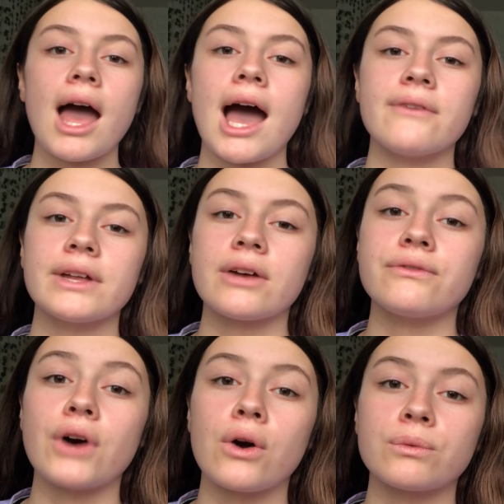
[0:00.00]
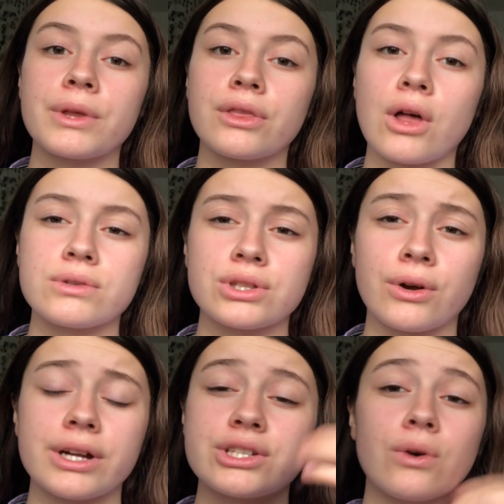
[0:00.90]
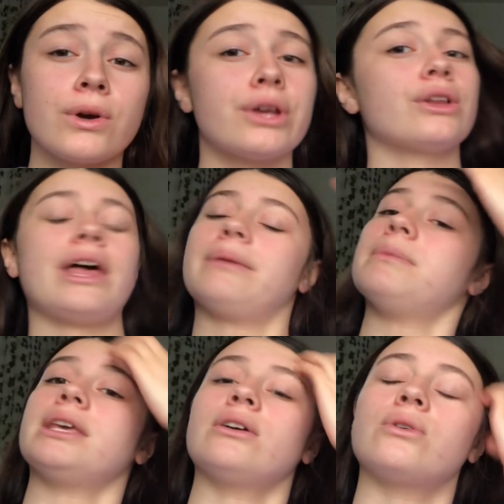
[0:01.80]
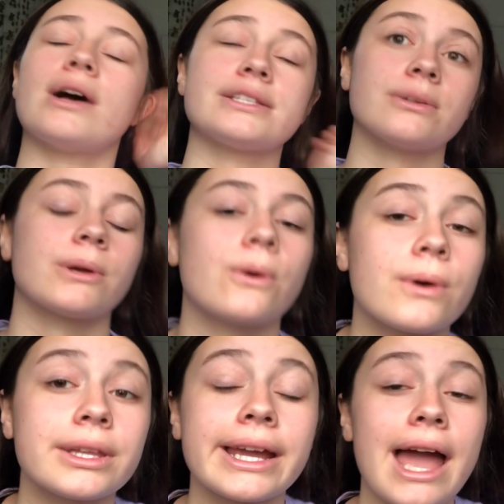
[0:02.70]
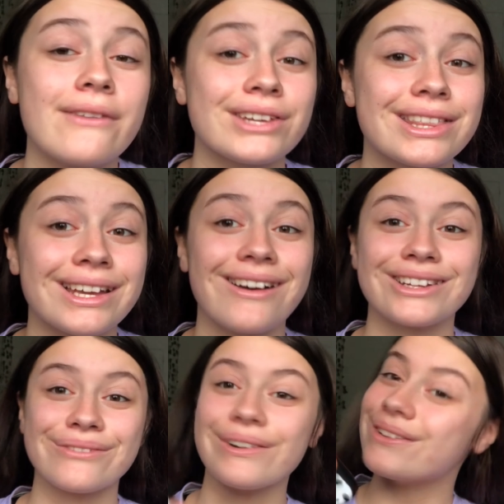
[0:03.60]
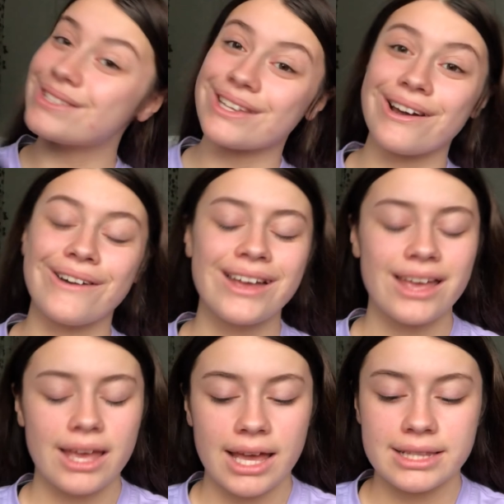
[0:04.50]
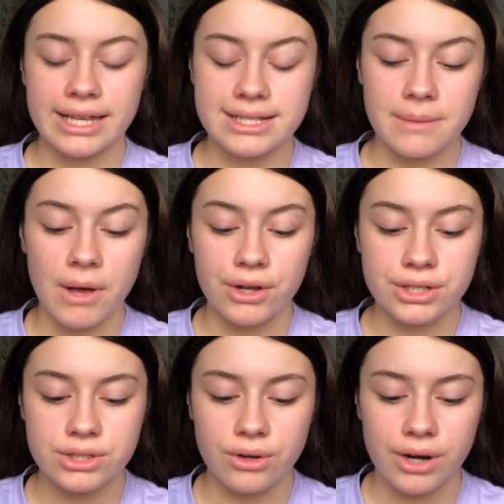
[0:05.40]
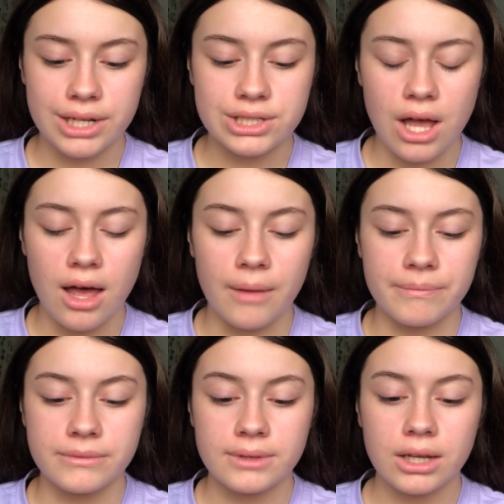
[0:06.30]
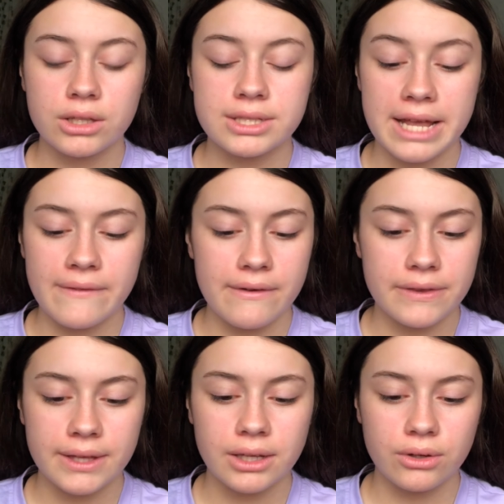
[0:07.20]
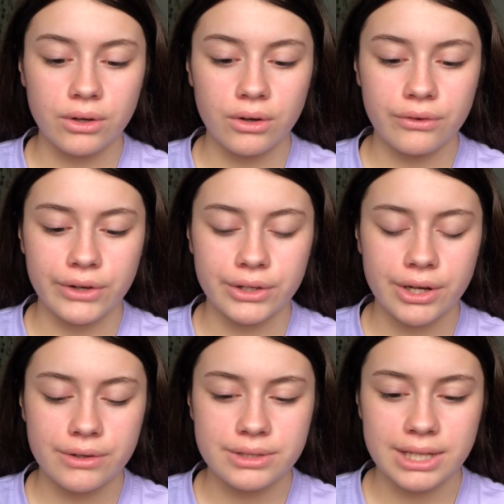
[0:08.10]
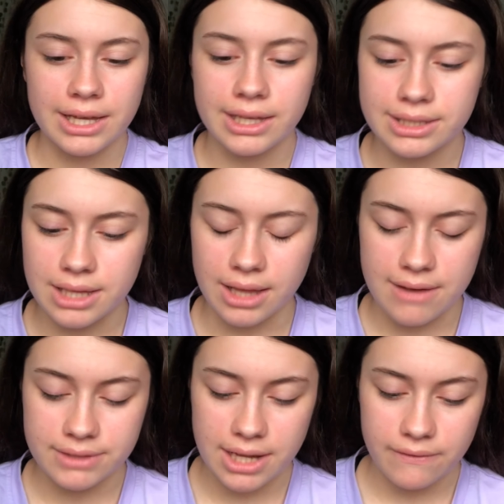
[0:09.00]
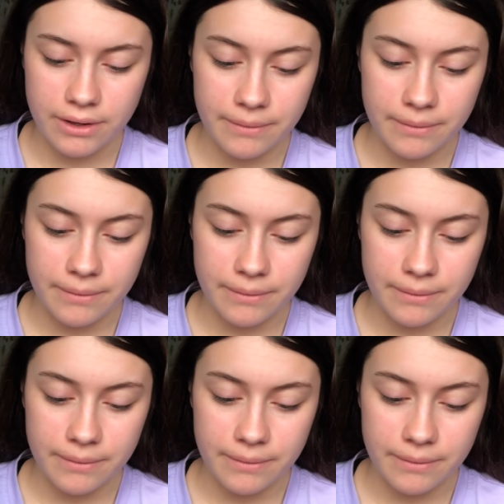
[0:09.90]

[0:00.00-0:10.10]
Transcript: have a phone with low storage, or you're like me who has to record everything on your phone so it takes up all your storage, save everything to Google Photos. It is a lifesaver.